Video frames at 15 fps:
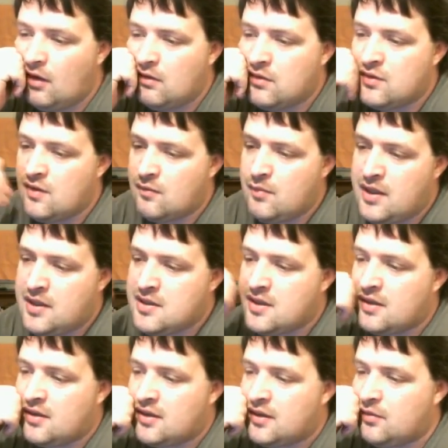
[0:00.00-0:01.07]
So
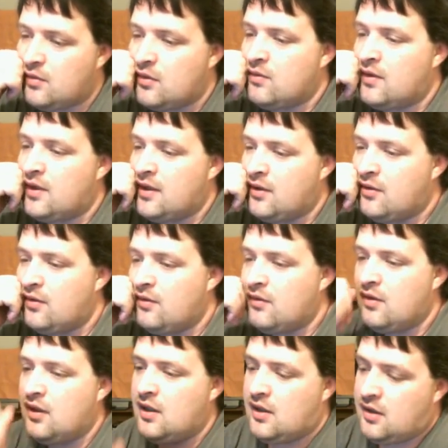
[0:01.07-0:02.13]
basically, we're going through
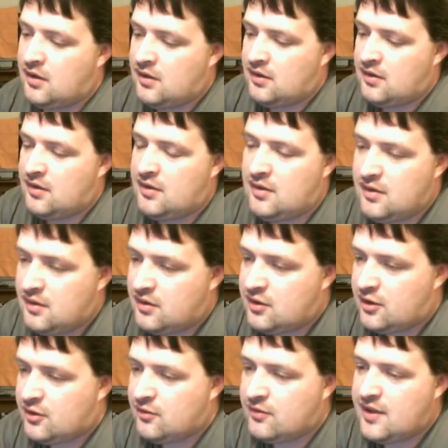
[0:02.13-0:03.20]

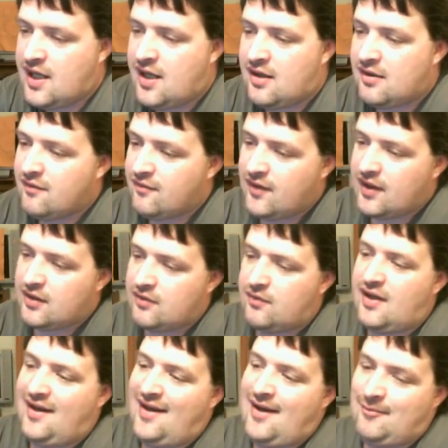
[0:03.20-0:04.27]
trickle-down effect
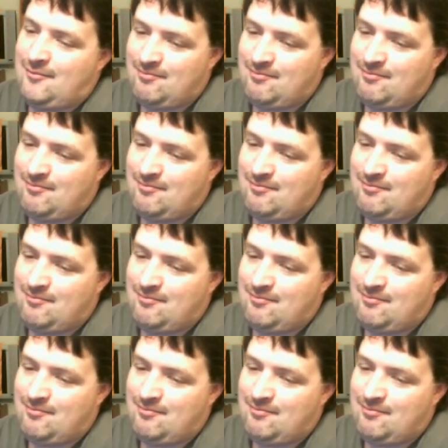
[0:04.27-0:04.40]
right now.